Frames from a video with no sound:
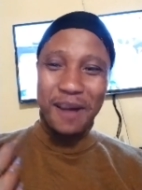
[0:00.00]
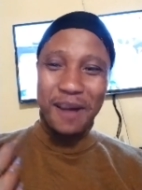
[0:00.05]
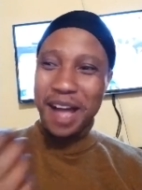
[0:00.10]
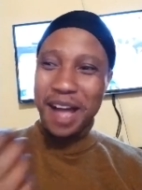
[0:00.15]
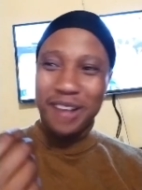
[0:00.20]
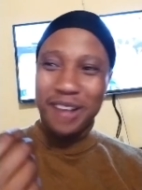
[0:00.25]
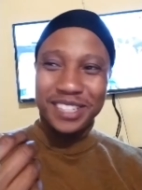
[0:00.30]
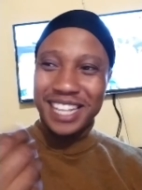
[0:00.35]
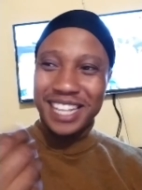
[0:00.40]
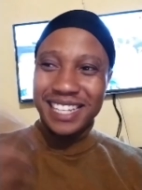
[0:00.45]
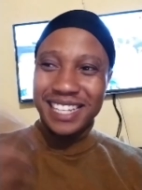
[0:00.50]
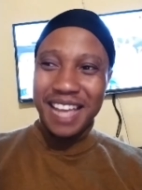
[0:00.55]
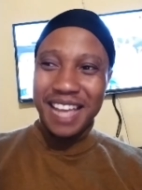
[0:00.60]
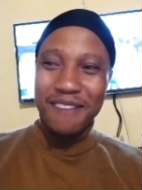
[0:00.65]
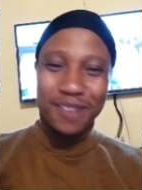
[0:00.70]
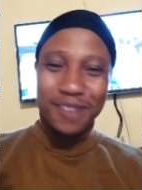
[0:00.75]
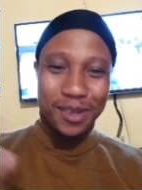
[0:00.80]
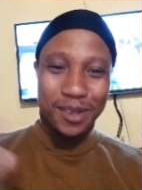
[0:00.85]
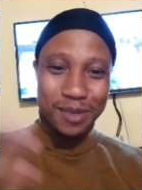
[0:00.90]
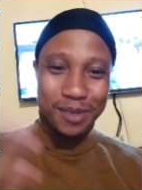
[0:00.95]
I'll just
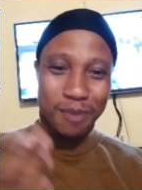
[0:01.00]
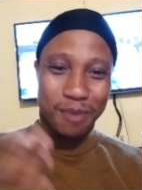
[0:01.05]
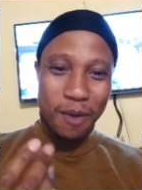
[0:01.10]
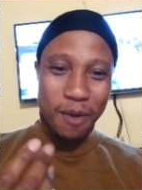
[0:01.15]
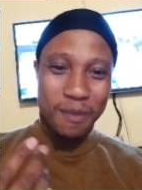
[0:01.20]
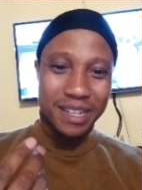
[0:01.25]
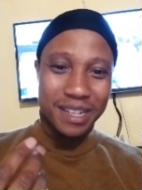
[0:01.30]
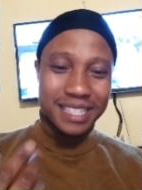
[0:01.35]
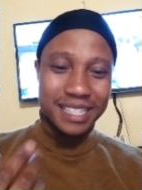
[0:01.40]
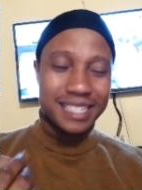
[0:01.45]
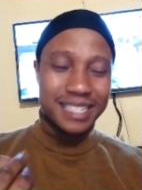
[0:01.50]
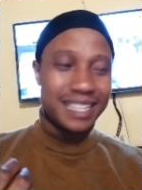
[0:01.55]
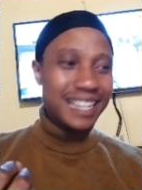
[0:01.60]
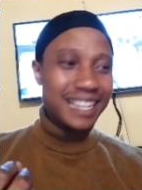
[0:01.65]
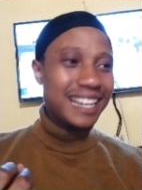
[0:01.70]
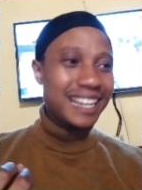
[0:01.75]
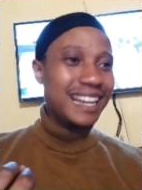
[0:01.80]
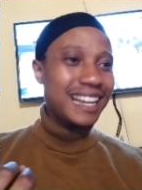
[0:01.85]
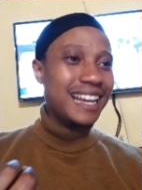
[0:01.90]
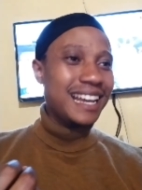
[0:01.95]
have those moments.
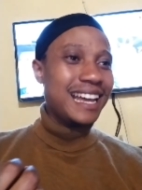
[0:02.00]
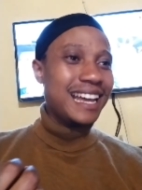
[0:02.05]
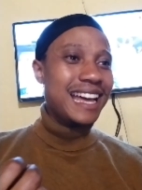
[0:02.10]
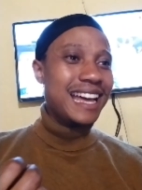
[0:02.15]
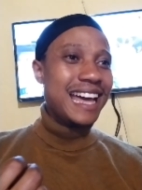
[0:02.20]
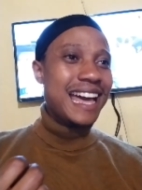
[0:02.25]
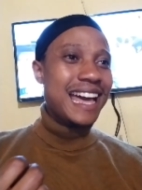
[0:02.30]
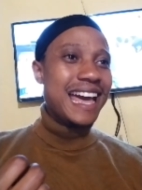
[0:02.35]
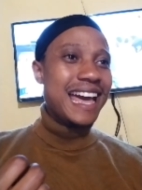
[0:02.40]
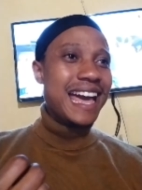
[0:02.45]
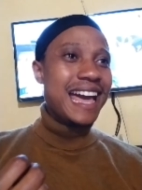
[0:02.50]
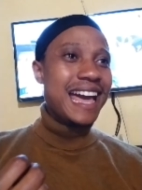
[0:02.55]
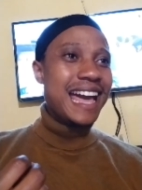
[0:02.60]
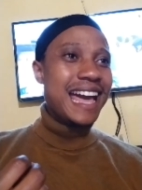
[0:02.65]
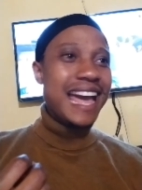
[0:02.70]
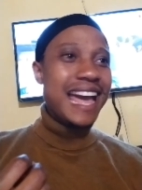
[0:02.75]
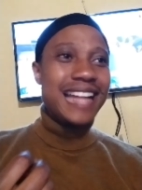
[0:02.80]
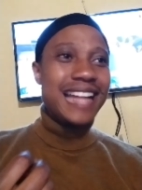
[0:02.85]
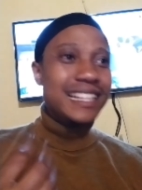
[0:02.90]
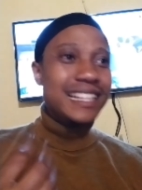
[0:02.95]

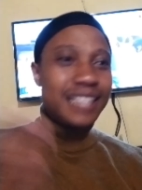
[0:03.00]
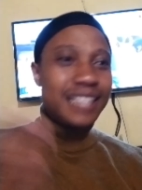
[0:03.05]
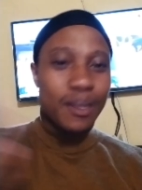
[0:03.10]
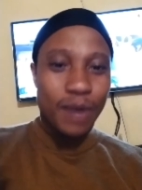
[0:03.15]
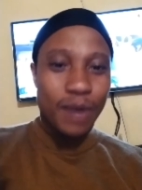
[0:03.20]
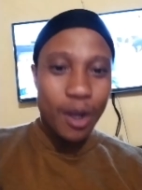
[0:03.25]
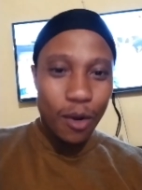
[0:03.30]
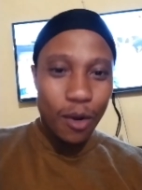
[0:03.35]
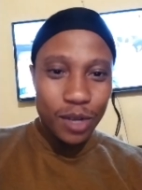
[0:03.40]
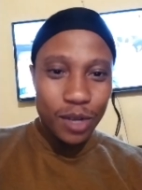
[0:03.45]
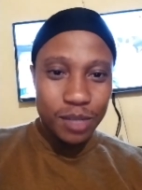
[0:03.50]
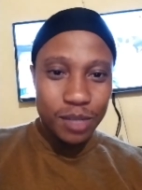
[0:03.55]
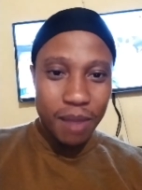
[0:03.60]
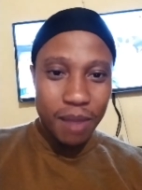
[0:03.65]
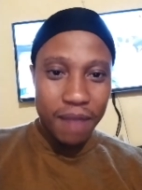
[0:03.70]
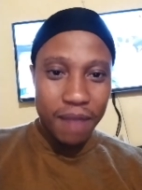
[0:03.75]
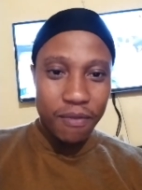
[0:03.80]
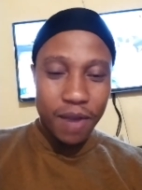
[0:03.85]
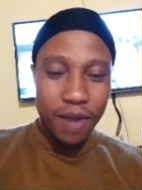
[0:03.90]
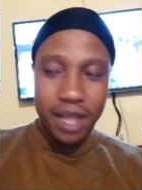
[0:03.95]
And they were always
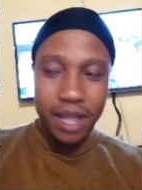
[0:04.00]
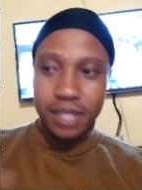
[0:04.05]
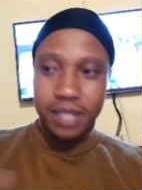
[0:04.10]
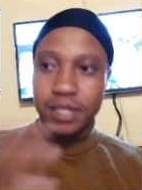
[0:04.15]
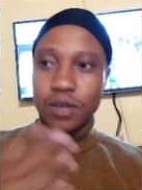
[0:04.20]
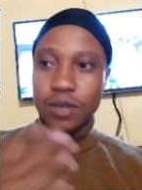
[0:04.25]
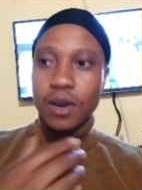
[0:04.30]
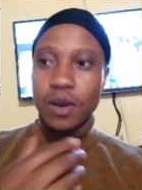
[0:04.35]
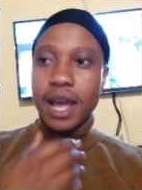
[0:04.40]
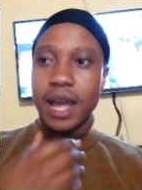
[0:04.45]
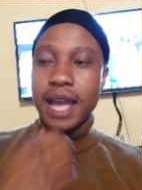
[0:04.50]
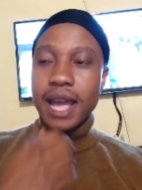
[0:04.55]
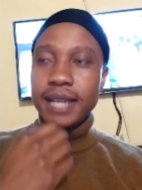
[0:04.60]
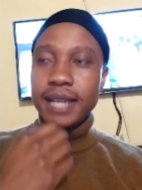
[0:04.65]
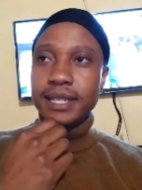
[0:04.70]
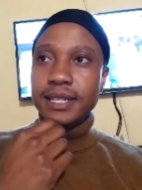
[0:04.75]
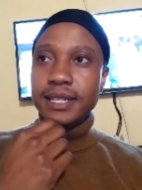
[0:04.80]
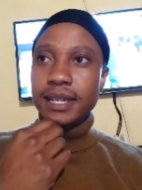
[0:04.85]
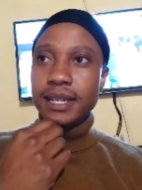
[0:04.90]
my friends, and